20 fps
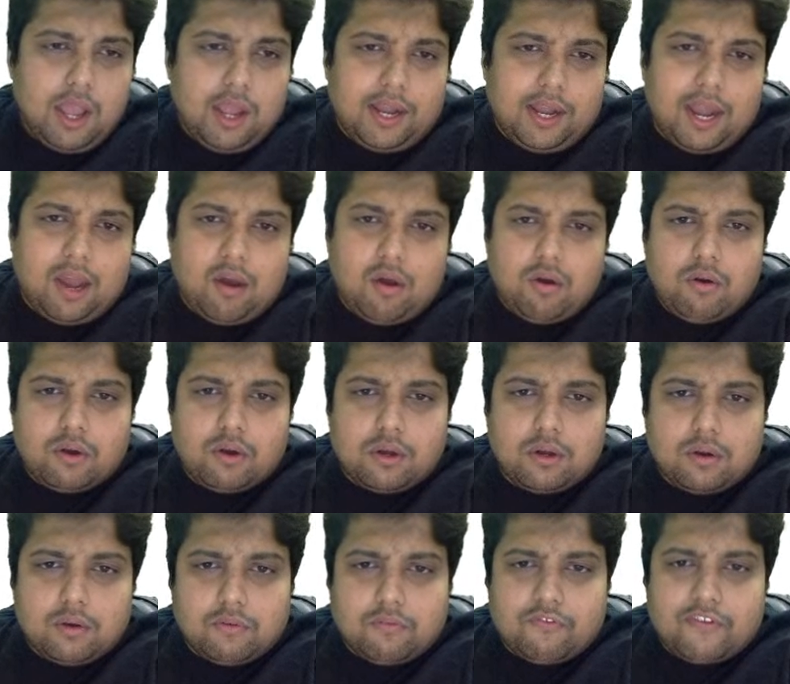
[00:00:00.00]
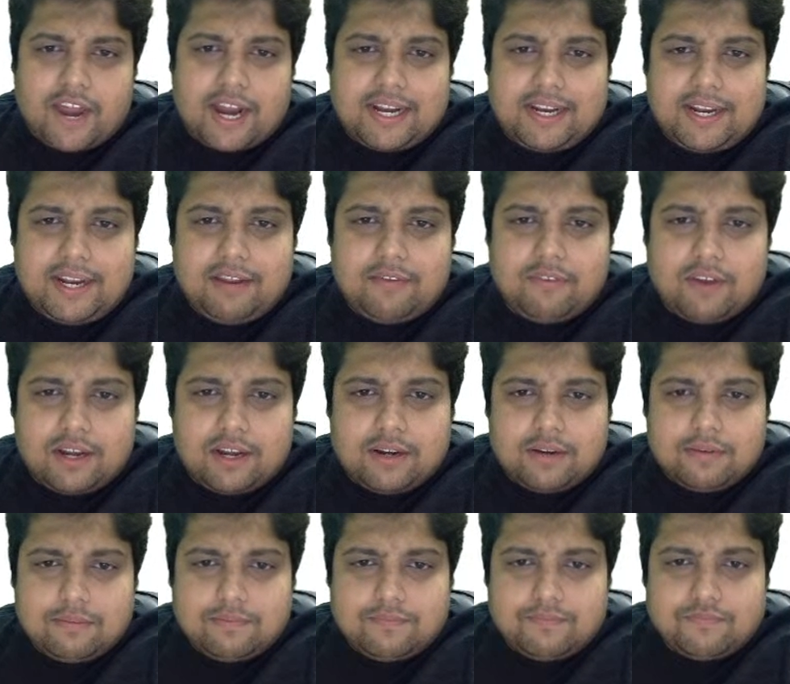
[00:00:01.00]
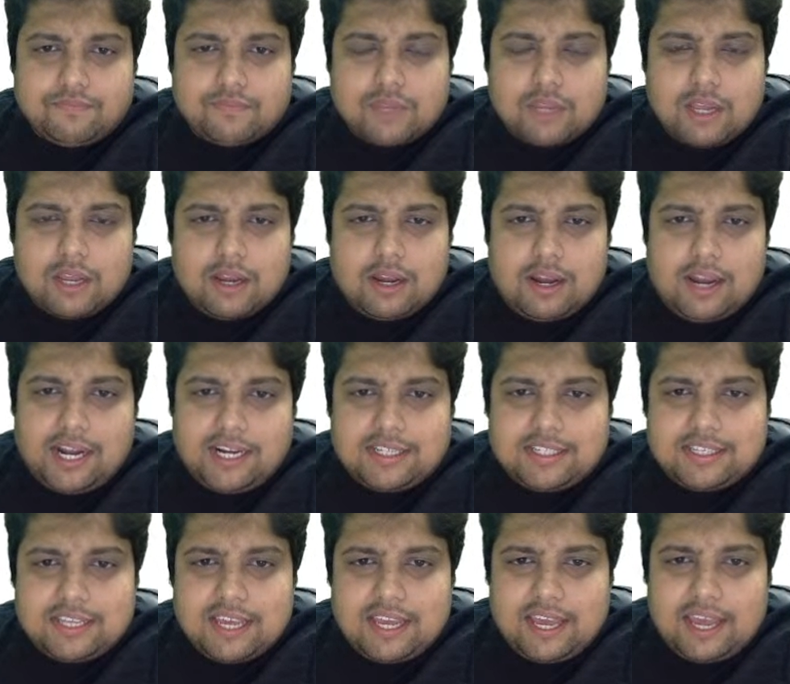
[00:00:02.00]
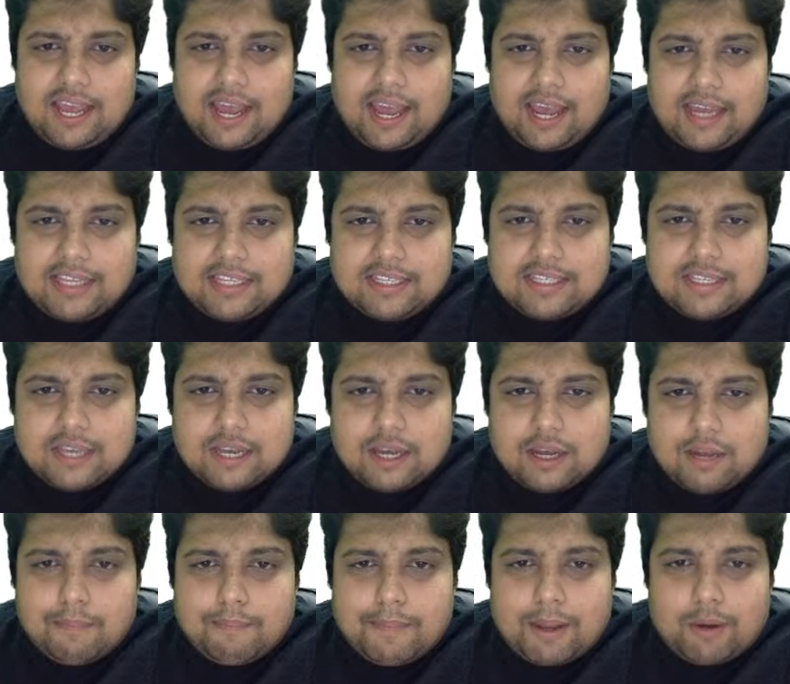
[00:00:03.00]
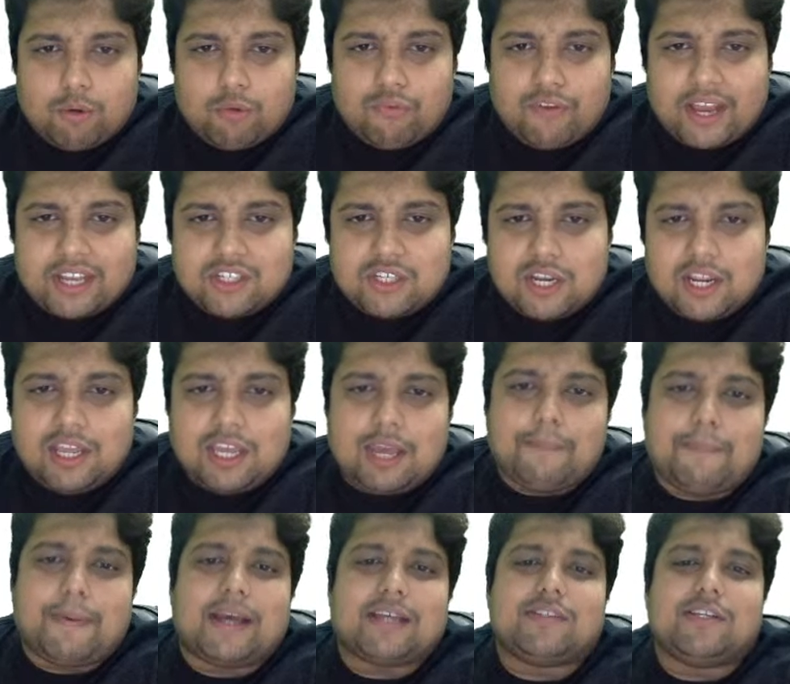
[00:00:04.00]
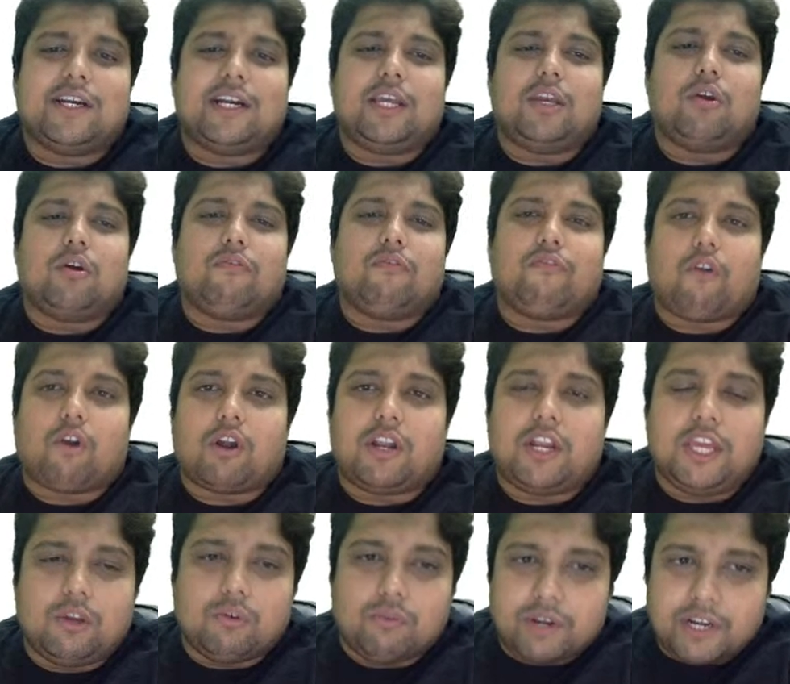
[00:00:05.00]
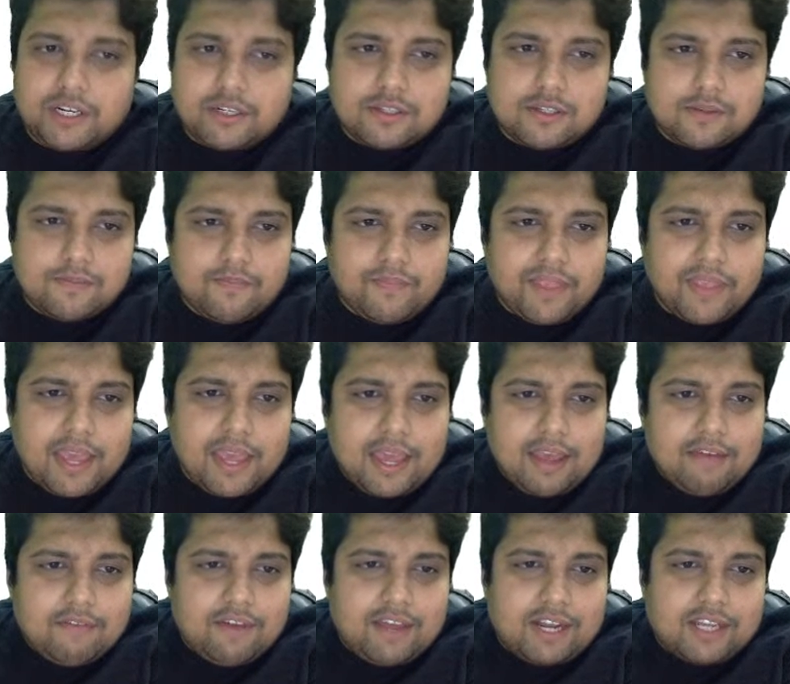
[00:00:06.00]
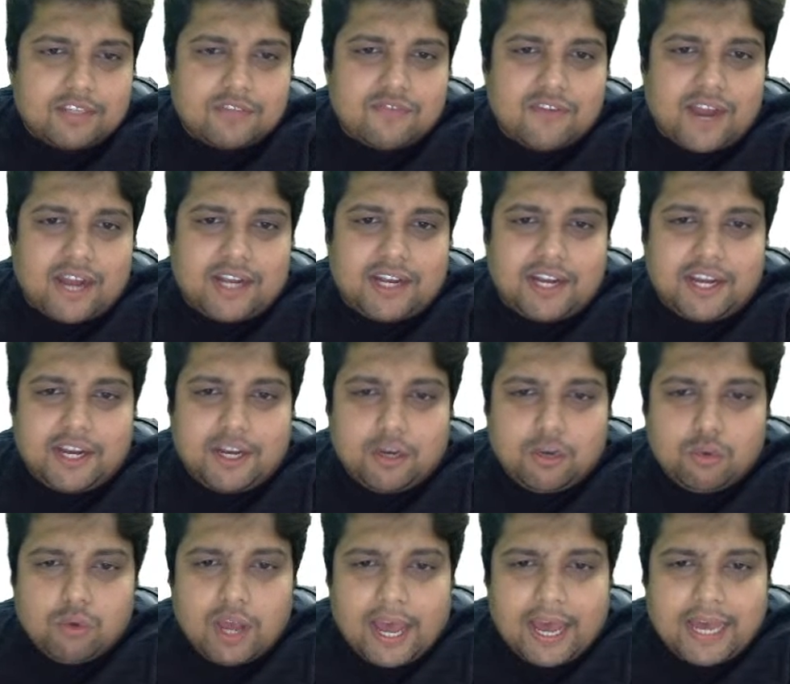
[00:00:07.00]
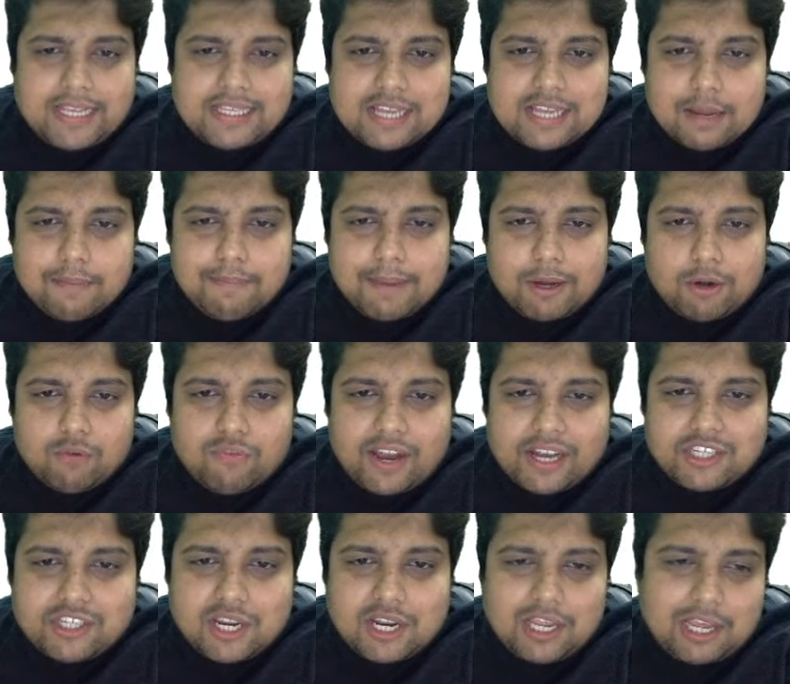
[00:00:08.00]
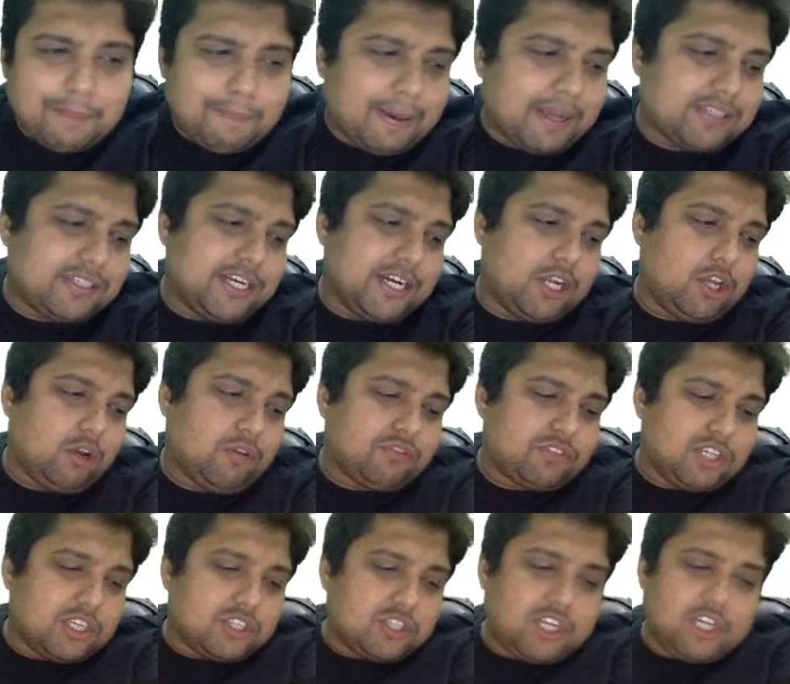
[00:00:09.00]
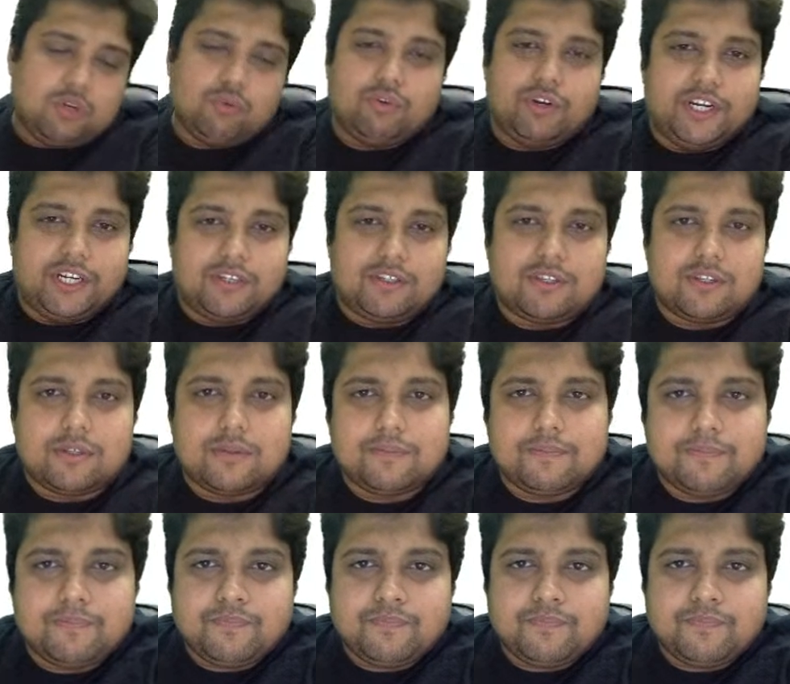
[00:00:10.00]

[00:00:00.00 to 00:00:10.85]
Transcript: Now, factory 1, let's say, has a manufacturing capacity of 40 units. Whereas factory 2 has a manufacturing capacity of 60 units.